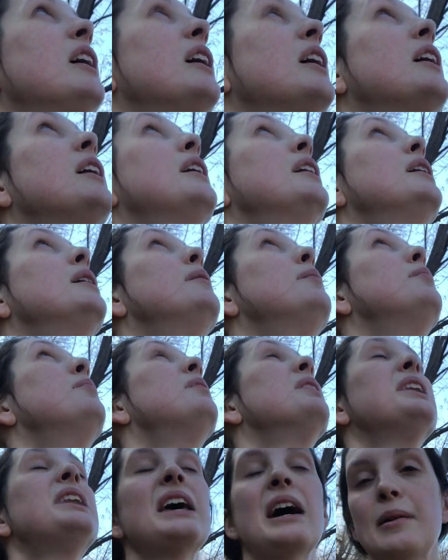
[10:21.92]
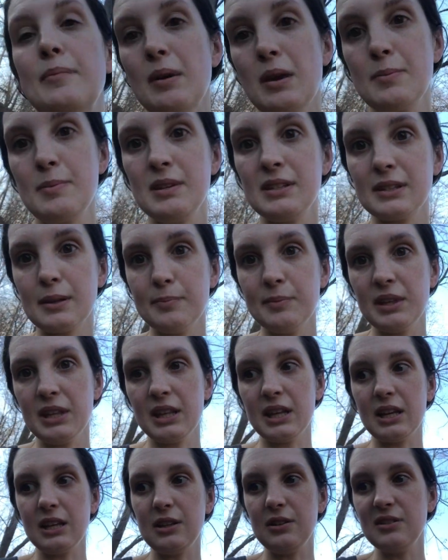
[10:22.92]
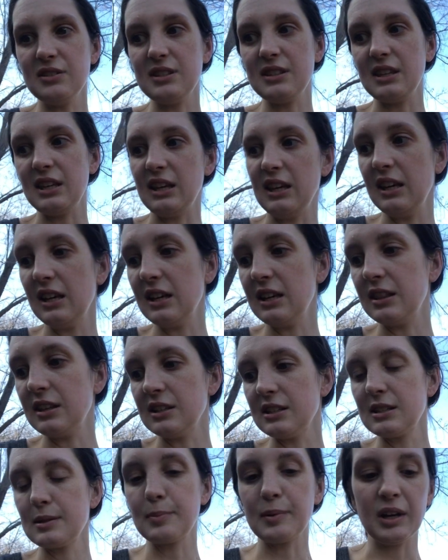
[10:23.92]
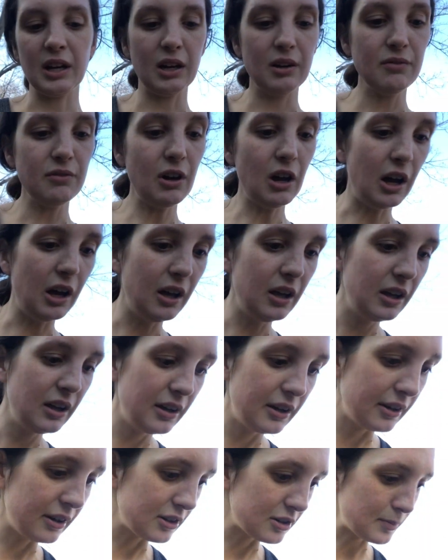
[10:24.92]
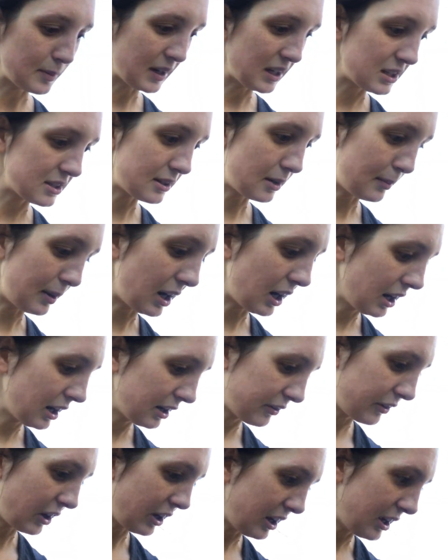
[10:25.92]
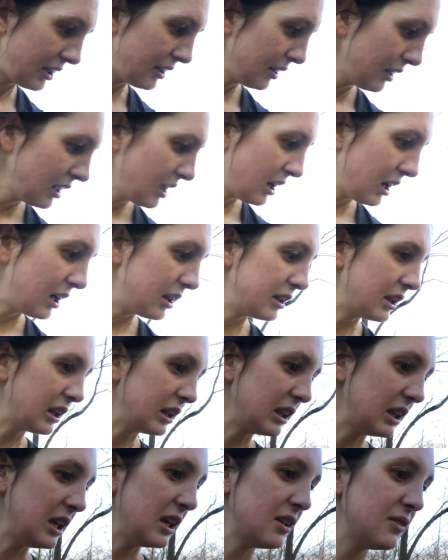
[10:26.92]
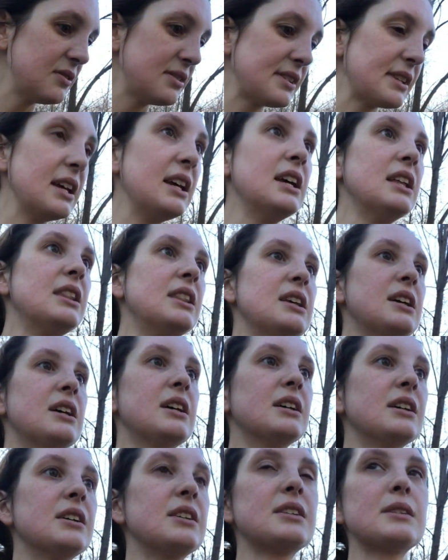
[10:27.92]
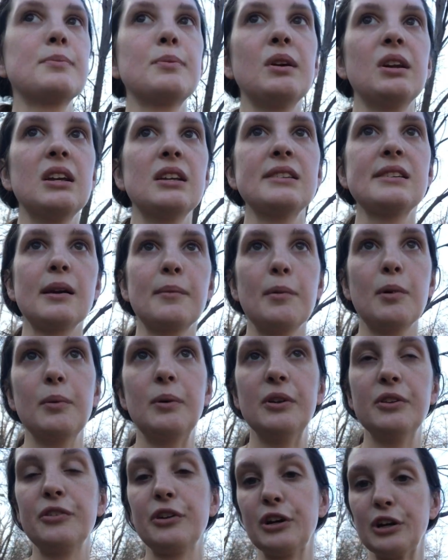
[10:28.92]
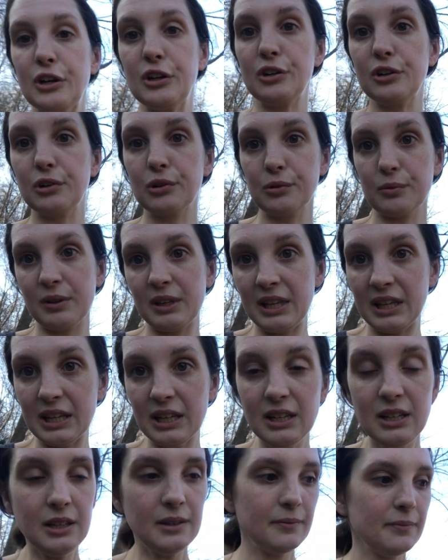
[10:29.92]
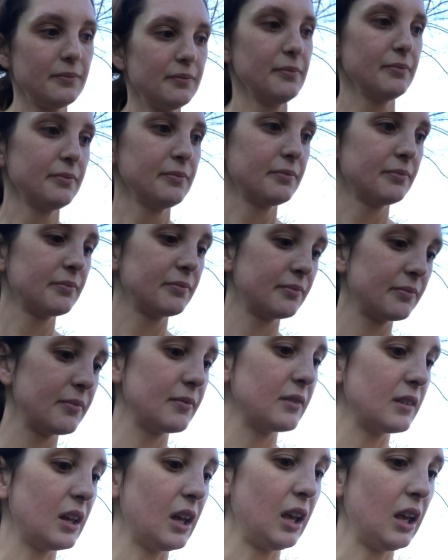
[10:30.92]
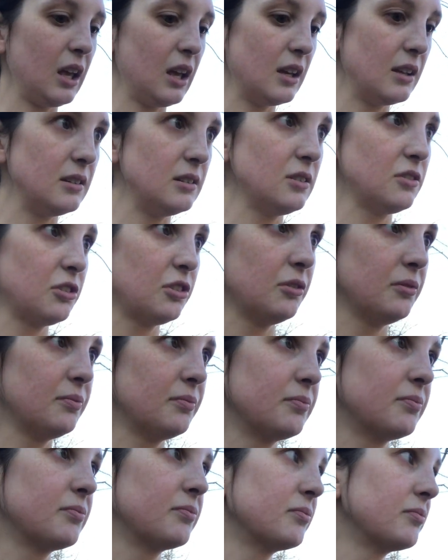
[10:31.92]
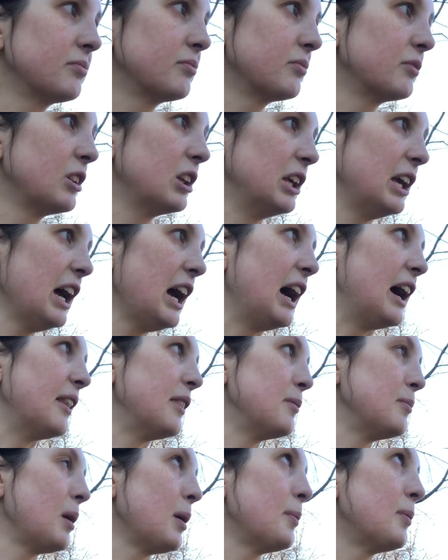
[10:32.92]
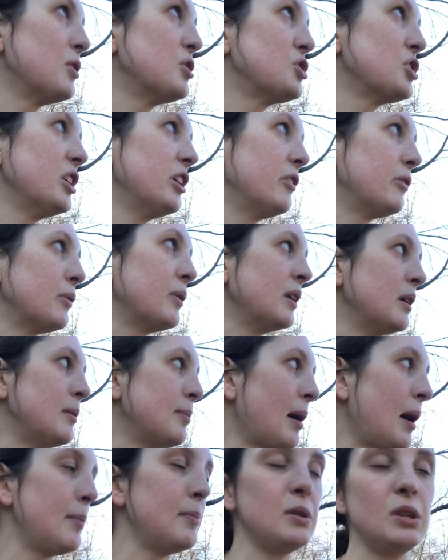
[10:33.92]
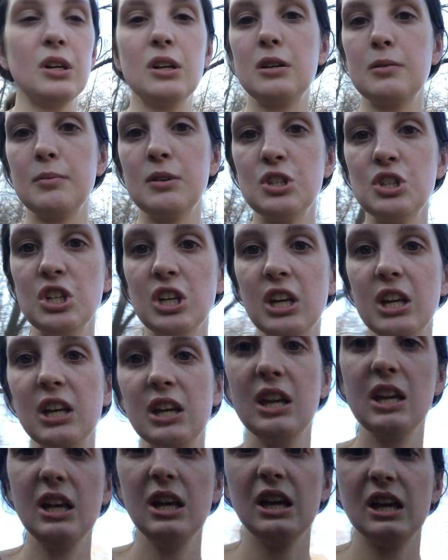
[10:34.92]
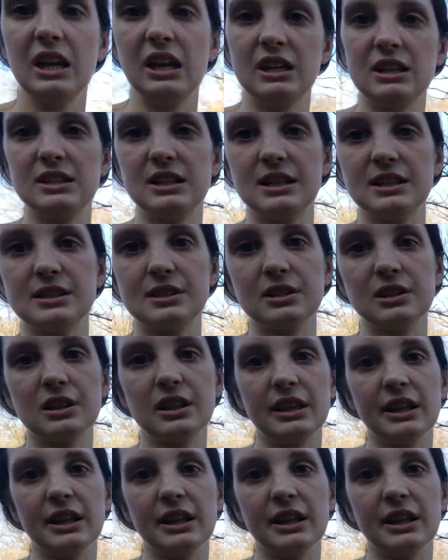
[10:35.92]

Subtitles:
but that might be something that you see in the spring and fall, or spring and summer, sorry. And the leaves in the spring and summer will turn green. And yeah, the maple tree is really popular in Michigan. It does look